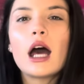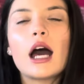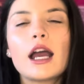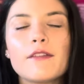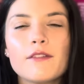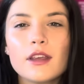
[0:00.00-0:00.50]
I
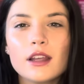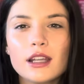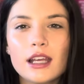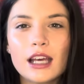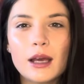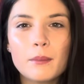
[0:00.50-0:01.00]
feel
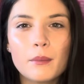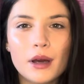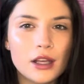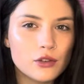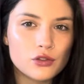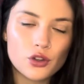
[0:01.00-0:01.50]
like I might
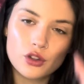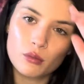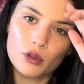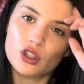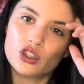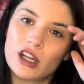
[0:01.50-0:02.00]
have showed them on
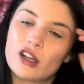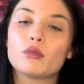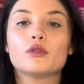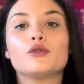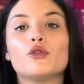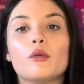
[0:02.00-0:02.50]
this channel
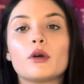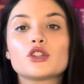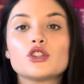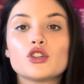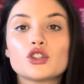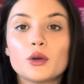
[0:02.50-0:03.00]
before, I'm
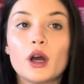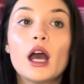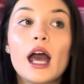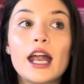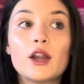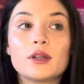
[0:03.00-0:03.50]
actually not sure.
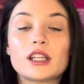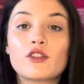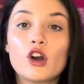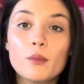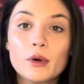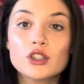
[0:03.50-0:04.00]
Anyways, I've
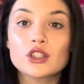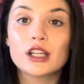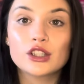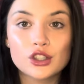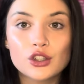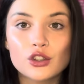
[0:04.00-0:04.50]
got a bunch of
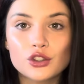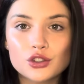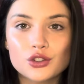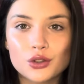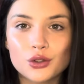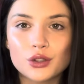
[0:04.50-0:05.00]
like turtle
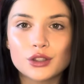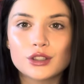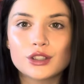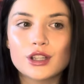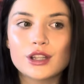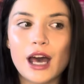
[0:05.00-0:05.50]
straws
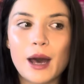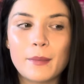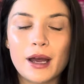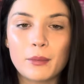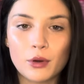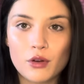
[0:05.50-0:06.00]
that
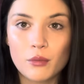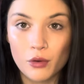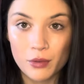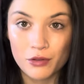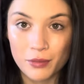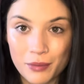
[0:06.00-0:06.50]
my boyfriend bought
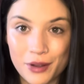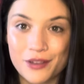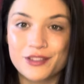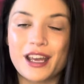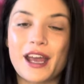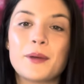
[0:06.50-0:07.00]
me for my
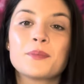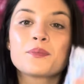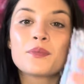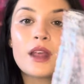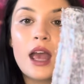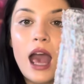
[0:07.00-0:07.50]
birthday.
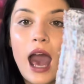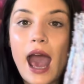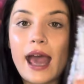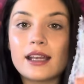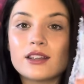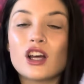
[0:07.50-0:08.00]

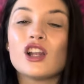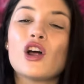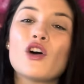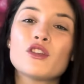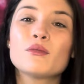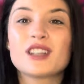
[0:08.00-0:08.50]
And a lot
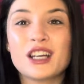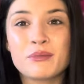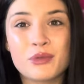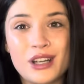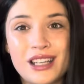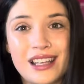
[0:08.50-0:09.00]
of them started
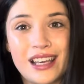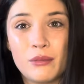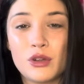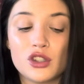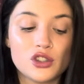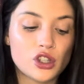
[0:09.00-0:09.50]
breaking,
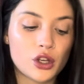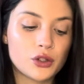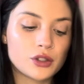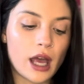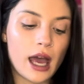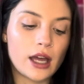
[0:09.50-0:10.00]
which is so
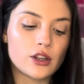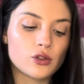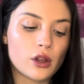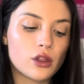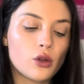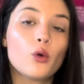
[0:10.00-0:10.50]
sad. So I
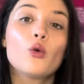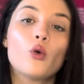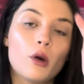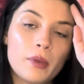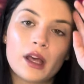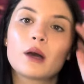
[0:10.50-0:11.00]
thought, oh, I'll
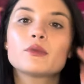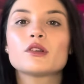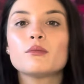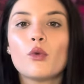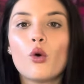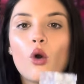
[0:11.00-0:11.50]
pick up some
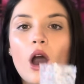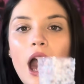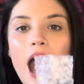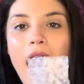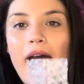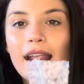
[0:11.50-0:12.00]
more.
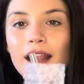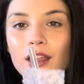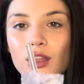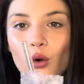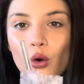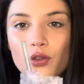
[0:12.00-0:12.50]
And I
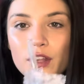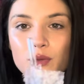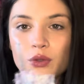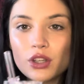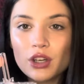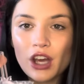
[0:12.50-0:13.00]
thought this was
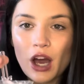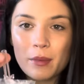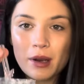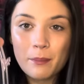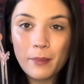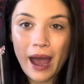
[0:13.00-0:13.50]
gonna come in
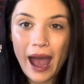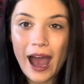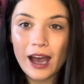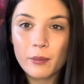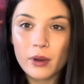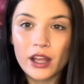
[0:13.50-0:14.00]
a
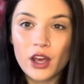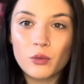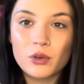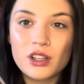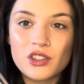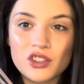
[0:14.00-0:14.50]
pack, but I
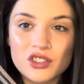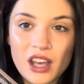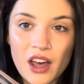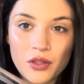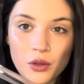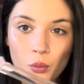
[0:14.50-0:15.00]
only just
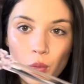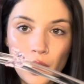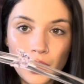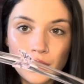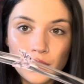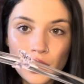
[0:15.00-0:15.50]
had the
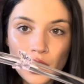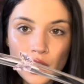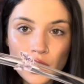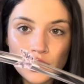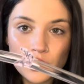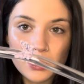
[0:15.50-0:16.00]
one.
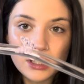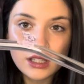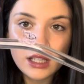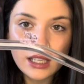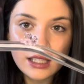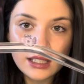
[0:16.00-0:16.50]
So it's
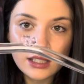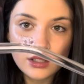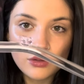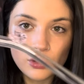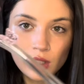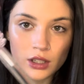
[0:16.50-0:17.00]
this
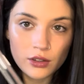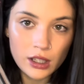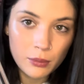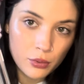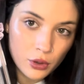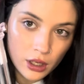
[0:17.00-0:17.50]
really, really
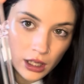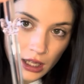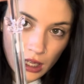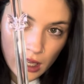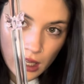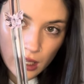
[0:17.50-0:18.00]

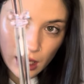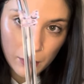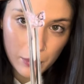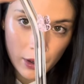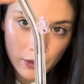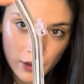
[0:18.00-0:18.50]
pretty like
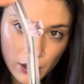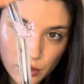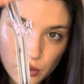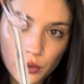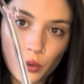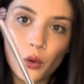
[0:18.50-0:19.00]
butterfly
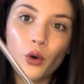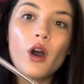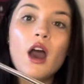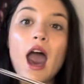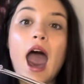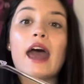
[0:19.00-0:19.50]
straw.
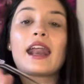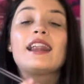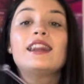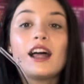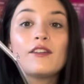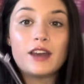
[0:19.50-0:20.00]
And I
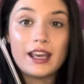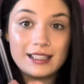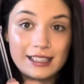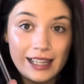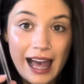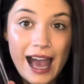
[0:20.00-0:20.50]
love it, it's
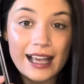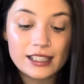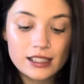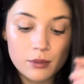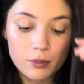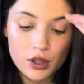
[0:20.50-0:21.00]

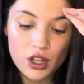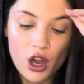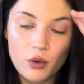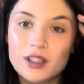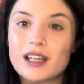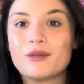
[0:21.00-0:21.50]
glass. But the
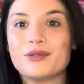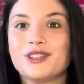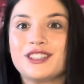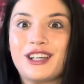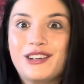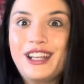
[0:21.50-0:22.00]
only downfall is
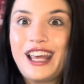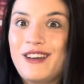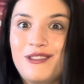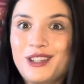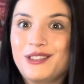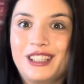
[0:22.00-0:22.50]
it only came
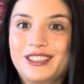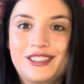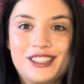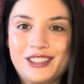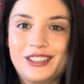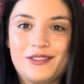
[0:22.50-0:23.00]
with one,
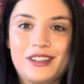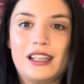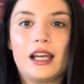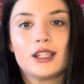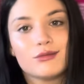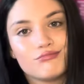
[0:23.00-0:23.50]
which was a bit
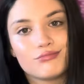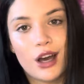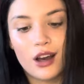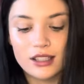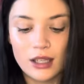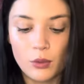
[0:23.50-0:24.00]
like, oh,
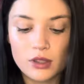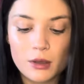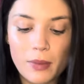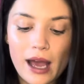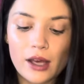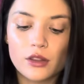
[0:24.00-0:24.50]
cause I wanted a
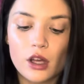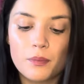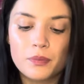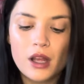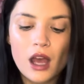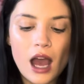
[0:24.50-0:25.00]
pack of
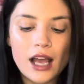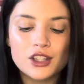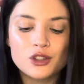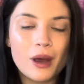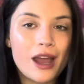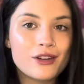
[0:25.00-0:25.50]
them. I
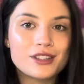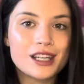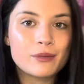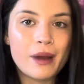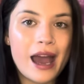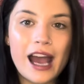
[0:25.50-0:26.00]
swear it said
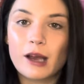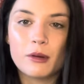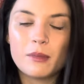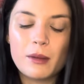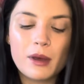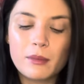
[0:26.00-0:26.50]
pack, but
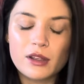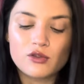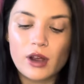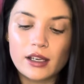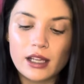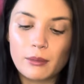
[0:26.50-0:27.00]
maybe I
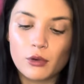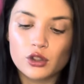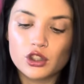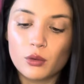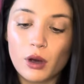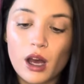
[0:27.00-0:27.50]
misread it, I'm not
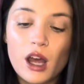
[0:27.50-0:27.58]
sure.